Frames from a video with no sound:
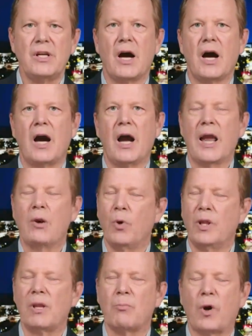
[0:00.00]
Uh, and
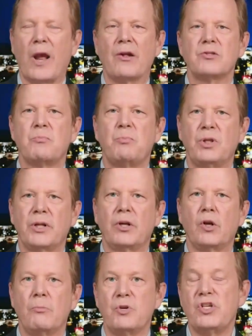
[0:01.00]
Willie Brown's
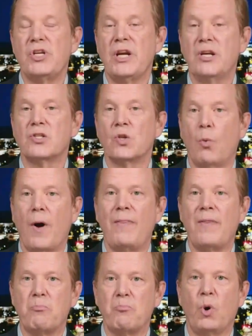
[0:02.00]
political machine is the one
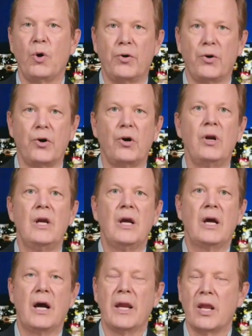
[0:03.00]
that put her
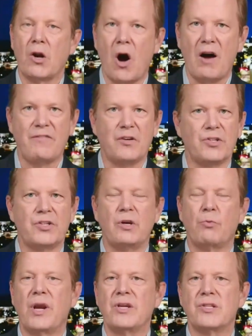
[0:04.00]
uh, in office. He
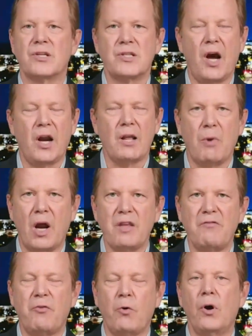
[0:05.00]
raised a ton of money
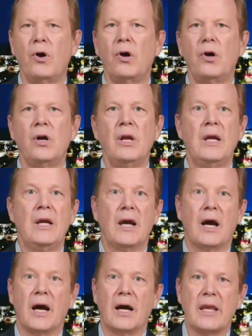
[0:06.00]
for her,
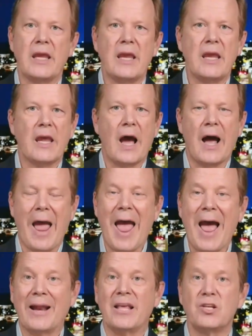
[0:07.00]
uh, he
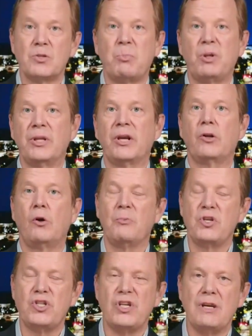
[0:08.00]
had his political
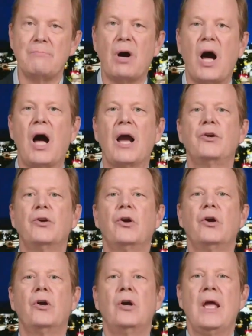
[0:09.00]
machine behind
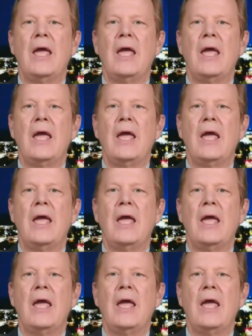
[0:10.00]
her.